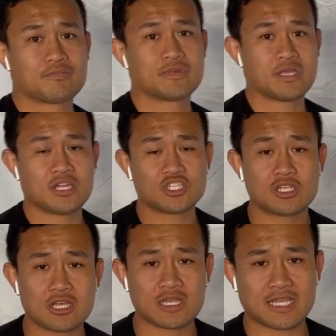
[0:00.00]
And it should
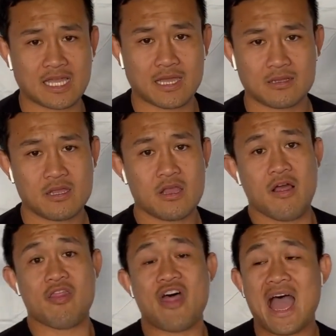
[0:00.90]
look like that.
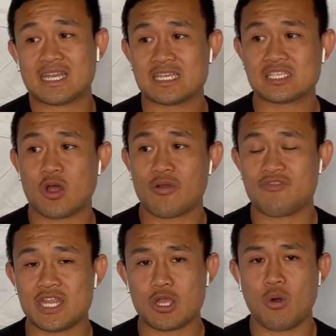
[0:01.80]
That is our
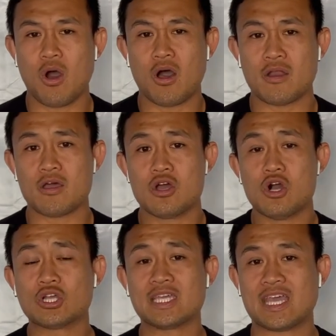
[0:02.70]
video on
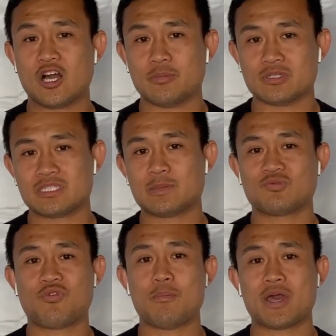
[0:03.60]
hooking elbows. Tips for
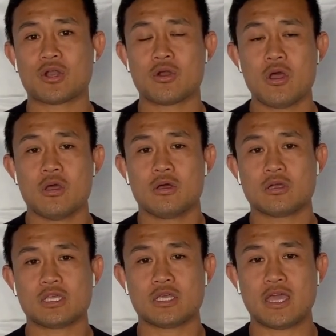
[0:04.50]
better
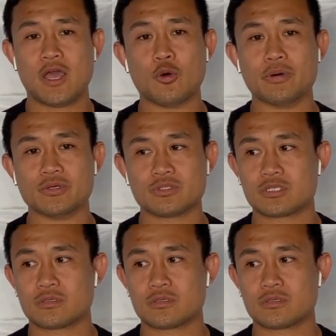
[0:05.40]
hooking elbows.